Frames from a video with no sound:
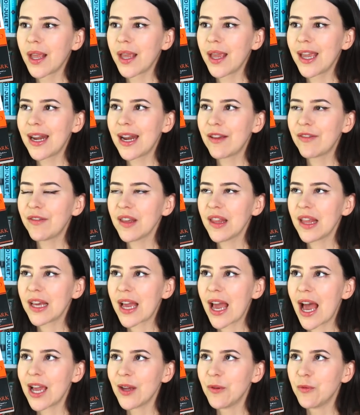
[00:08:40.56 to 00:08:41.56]
And I feel
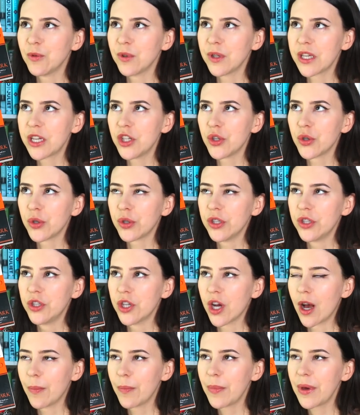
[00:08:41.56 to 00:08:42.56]
like I really enjoyed the
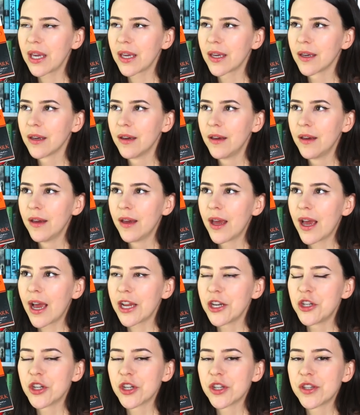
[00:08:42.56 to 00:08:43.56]
topic.
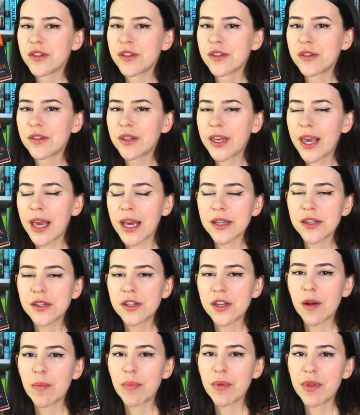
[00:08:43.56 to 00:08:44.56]
I just can't
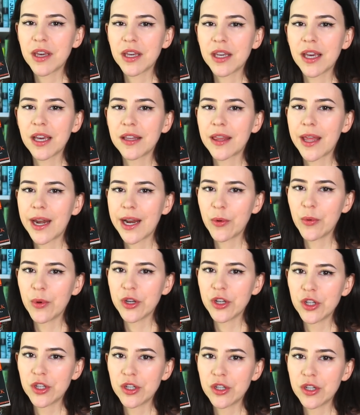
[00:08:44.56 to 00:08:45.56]
stop thinking that I
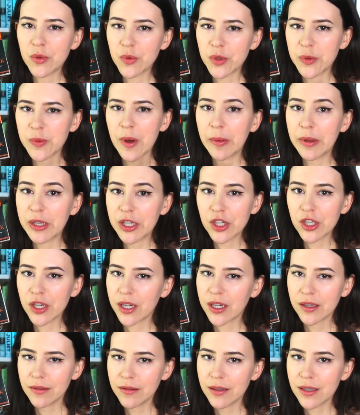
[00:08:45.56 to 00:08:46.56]
wish this was published
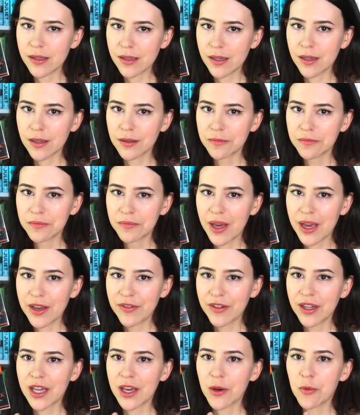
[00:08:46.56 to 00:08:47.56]
like this year. I
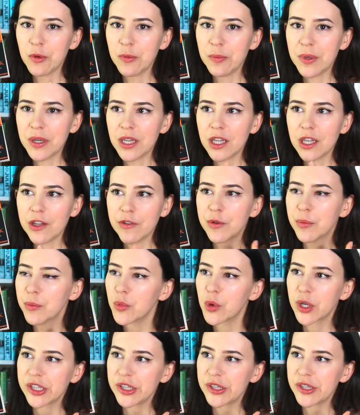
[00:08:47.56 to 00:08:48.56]
feel like it would be even
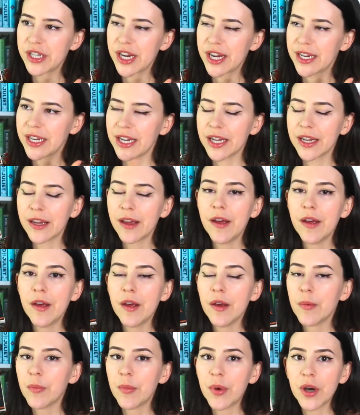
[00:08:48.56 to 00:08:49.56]
more entertaining,
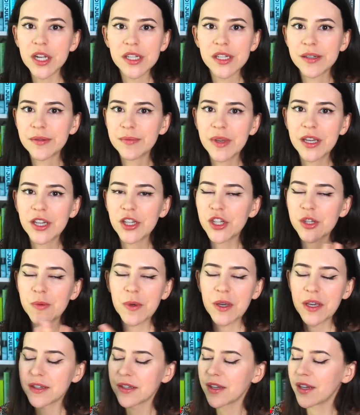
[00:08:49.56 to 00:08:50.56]
but it just
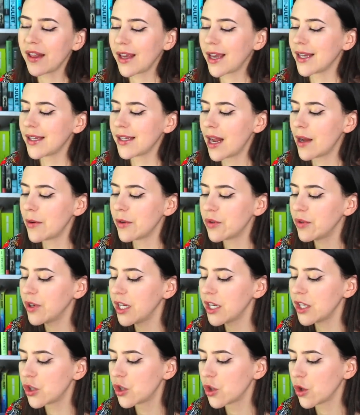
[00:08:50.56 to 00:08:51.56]
because, like I said, I was
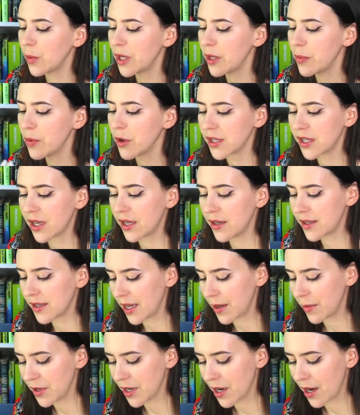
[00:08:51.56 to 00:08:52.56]
reading so many books at the
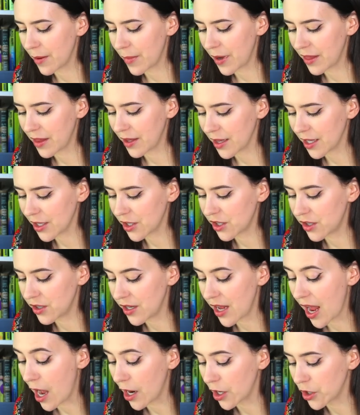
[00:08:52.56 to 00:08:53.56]
same time. I think that's
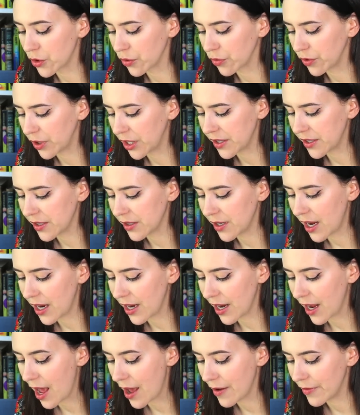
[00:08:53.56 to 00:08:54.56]
the actual reason
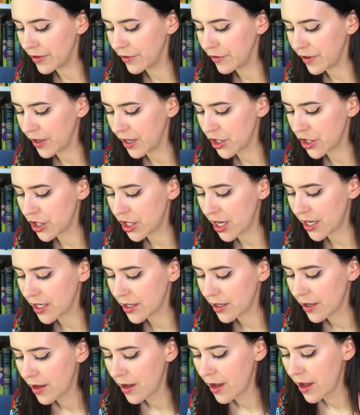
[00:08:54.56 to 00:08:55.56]
I haven't finished
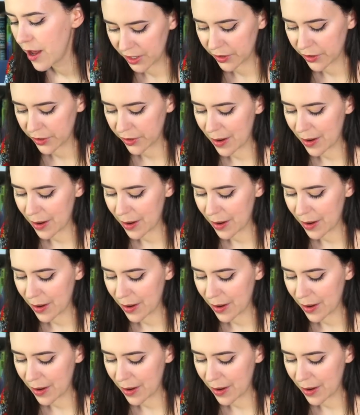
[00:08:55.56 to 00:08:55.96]
it. There you go.